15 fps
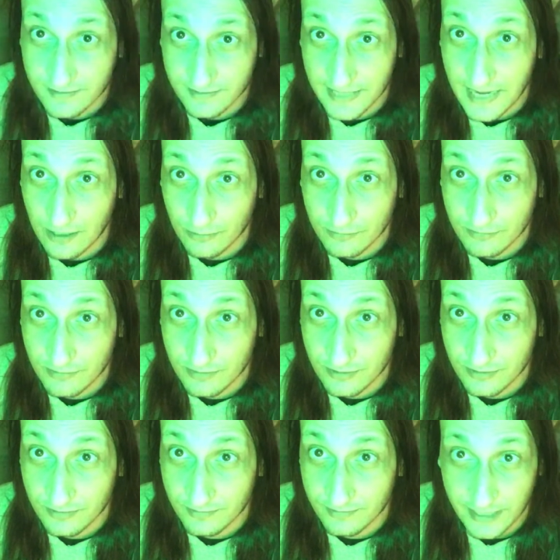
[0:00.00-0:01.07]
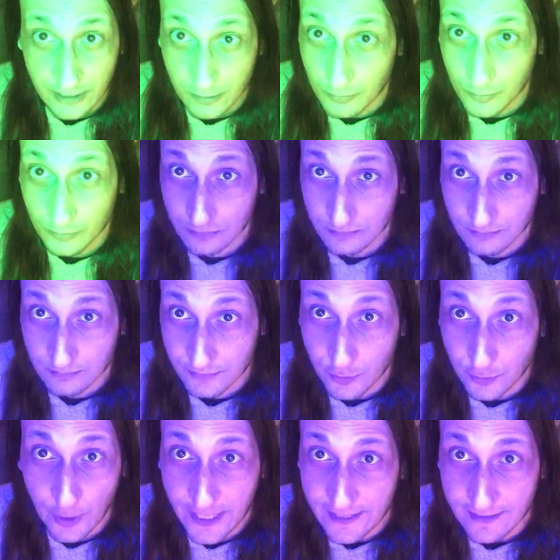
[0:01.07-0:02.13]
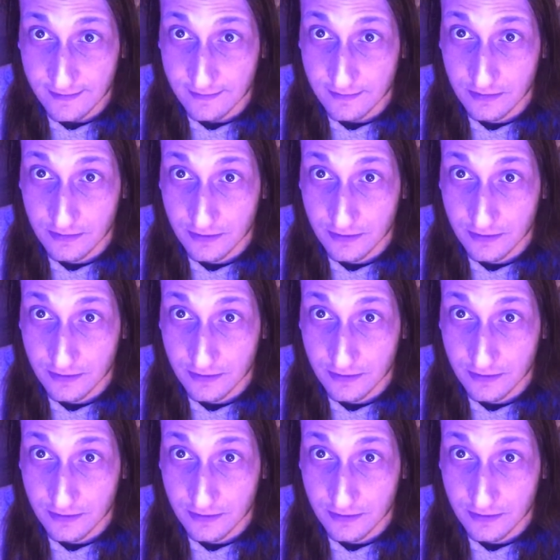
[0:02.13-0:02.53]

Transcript: sounds terrible. You hate it.